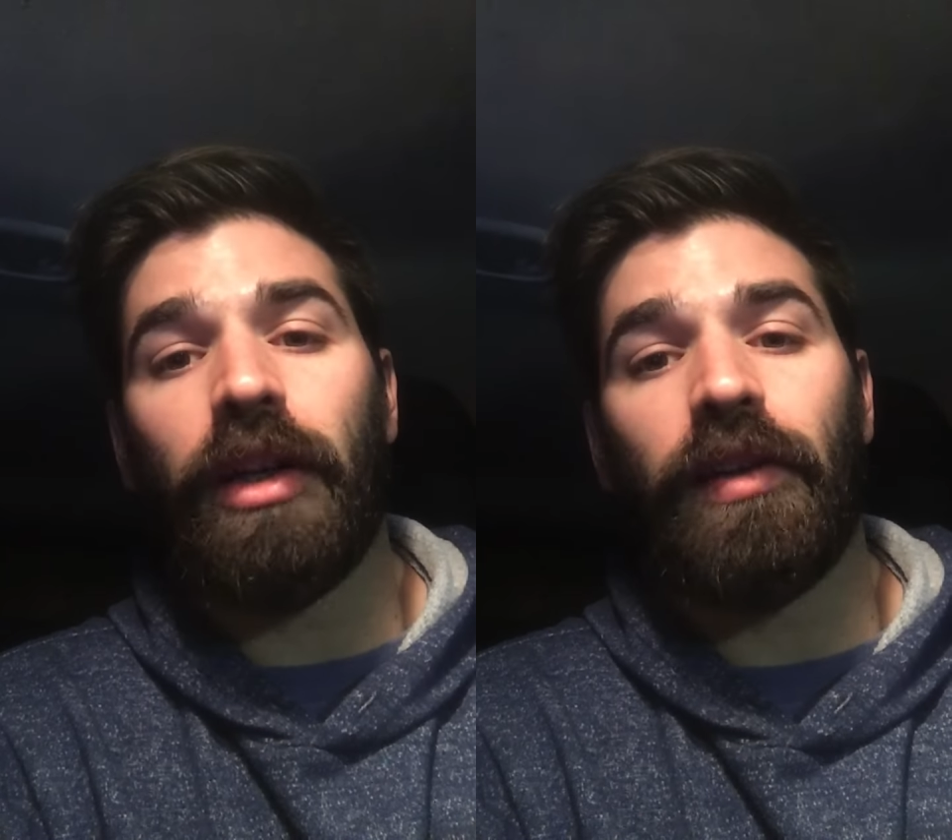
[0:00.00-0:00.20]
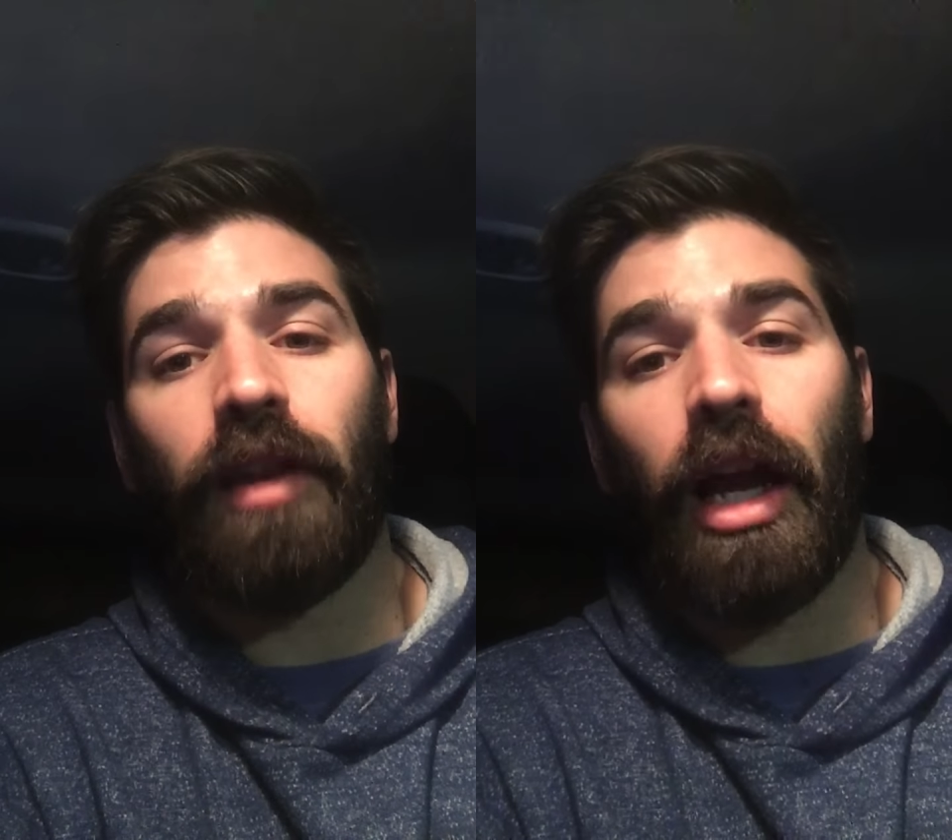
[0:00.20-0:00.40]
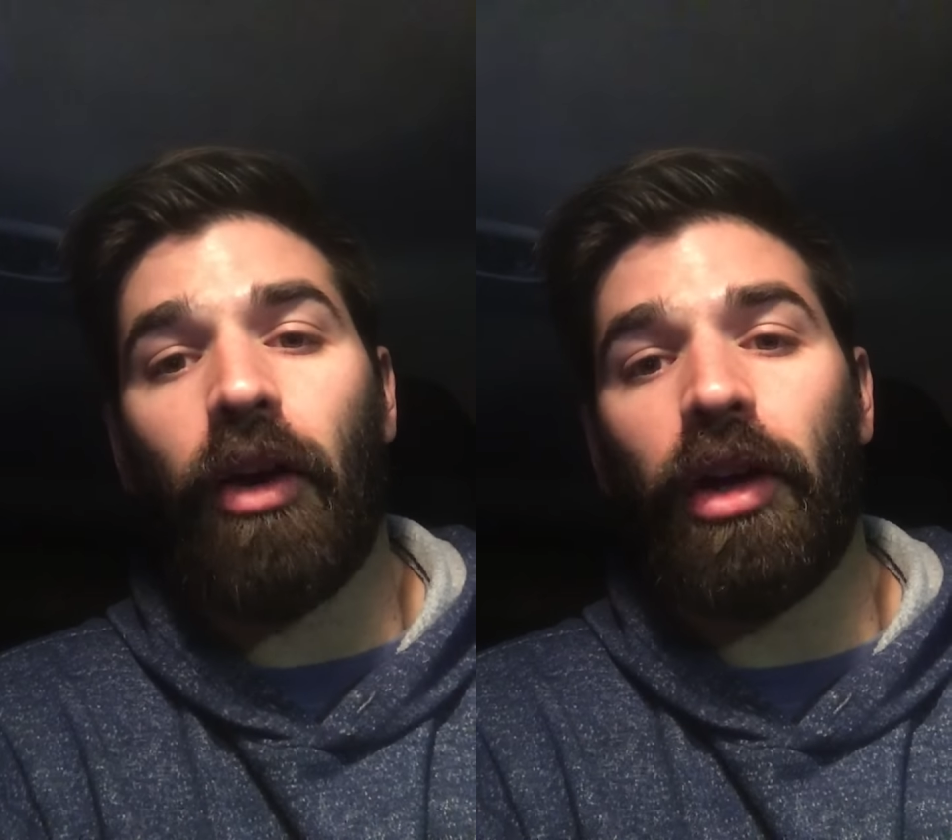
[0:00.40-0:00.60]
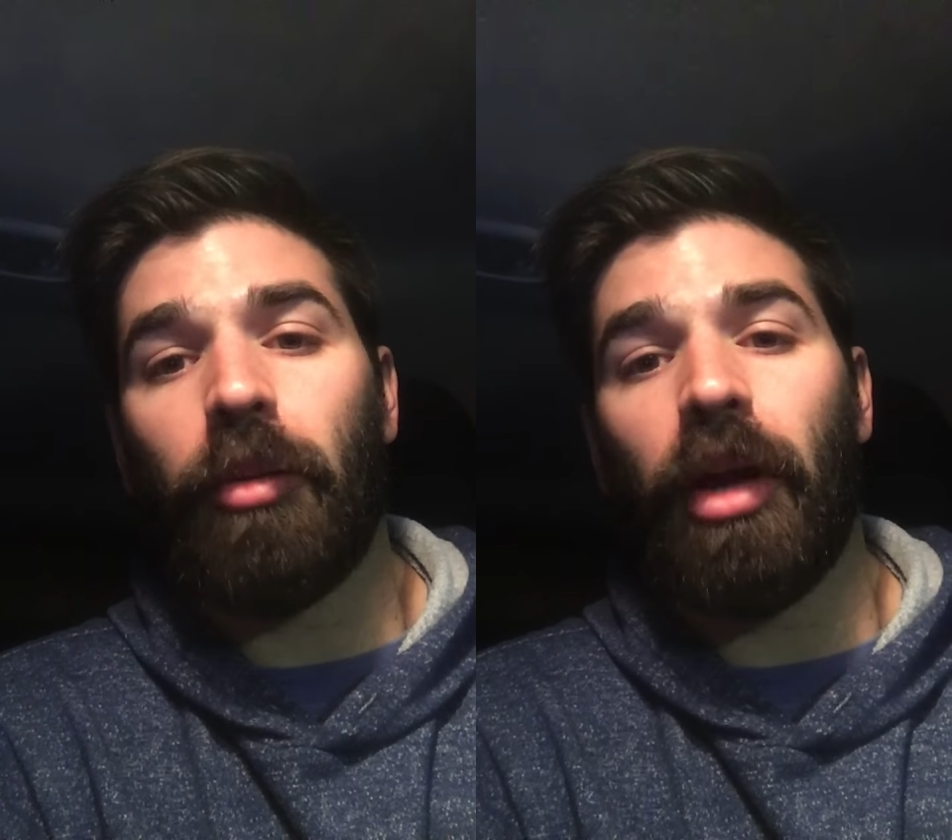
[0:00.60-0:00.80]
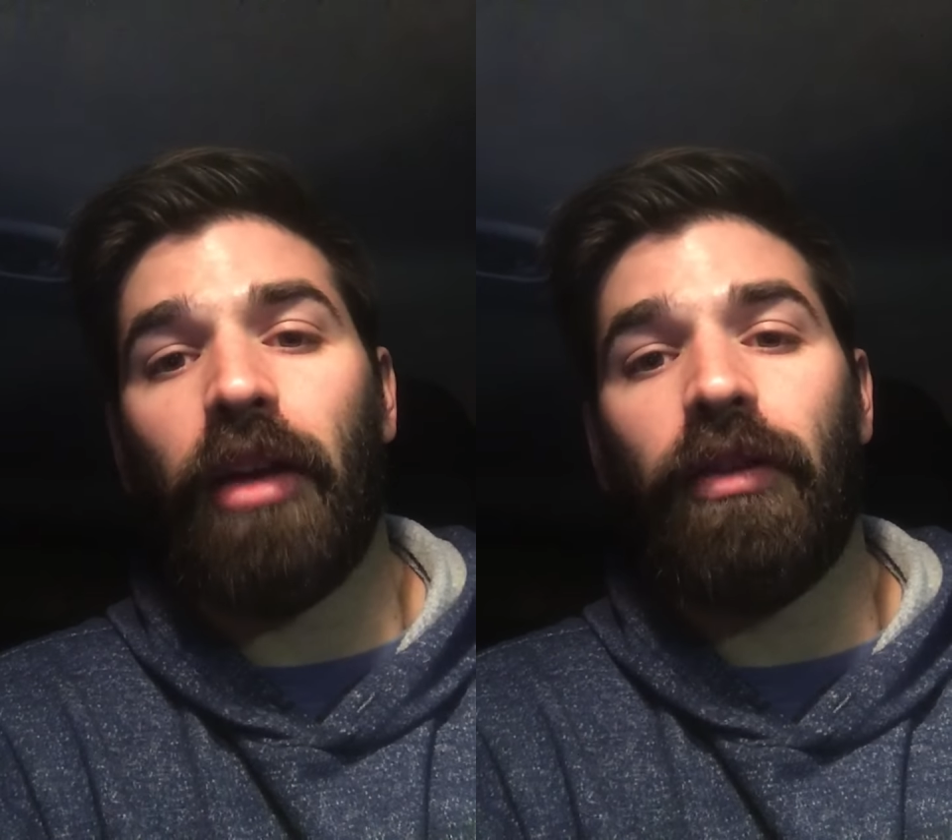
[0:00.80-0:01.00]
is not going to
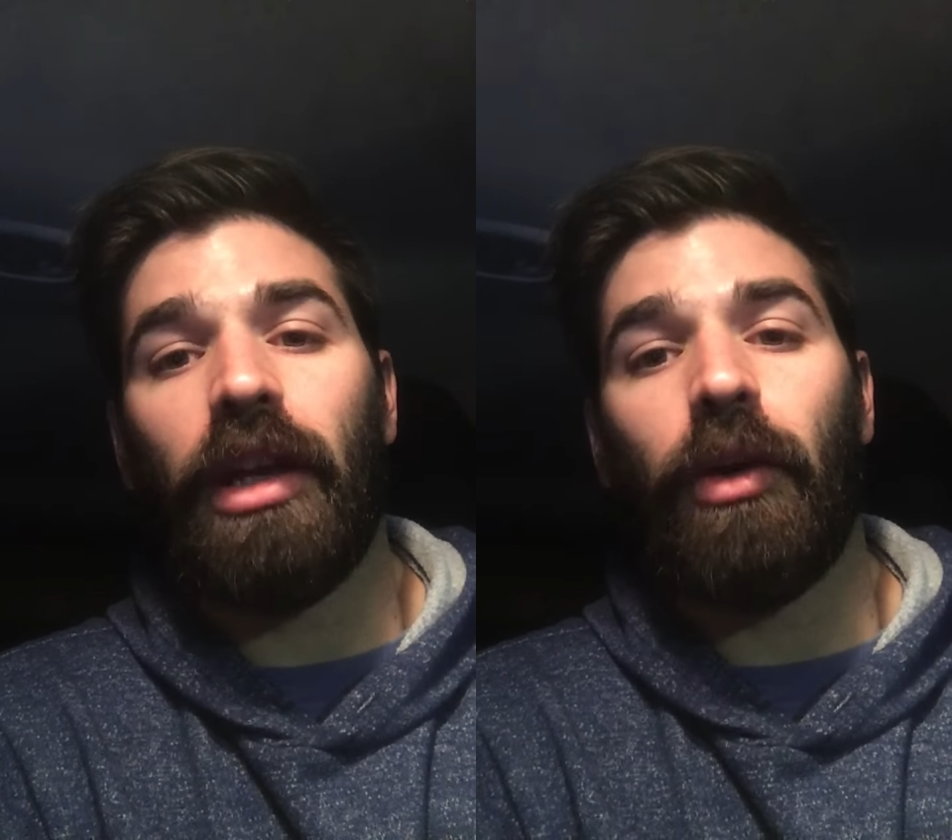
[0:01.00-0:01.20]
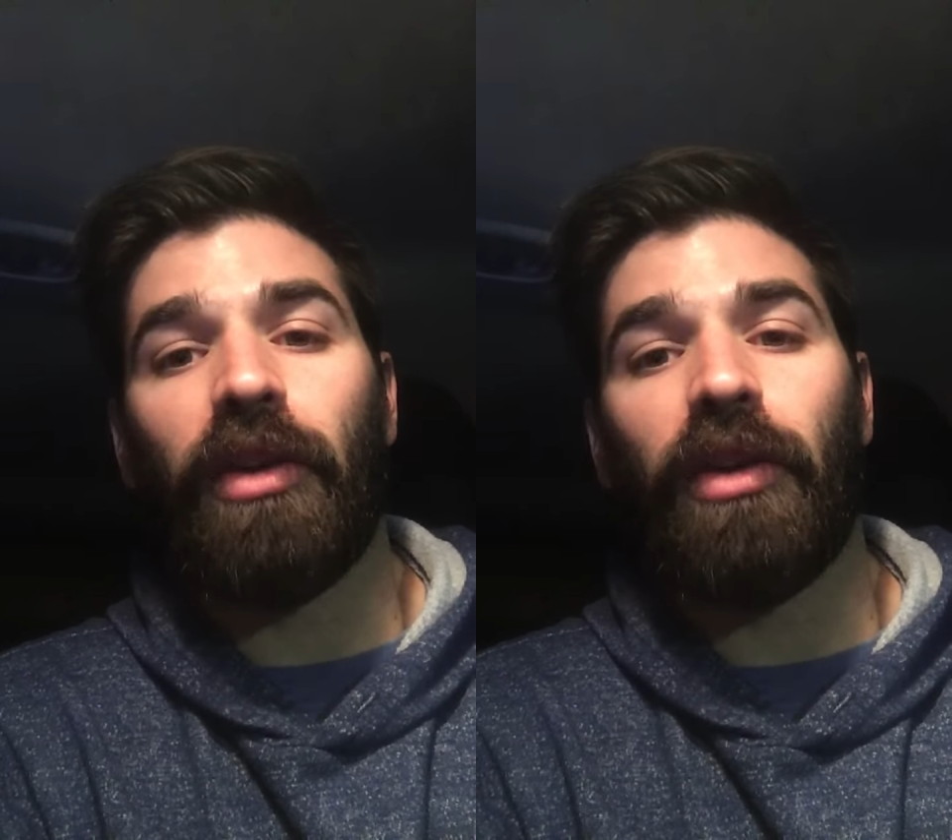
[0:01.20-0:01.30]
benefit you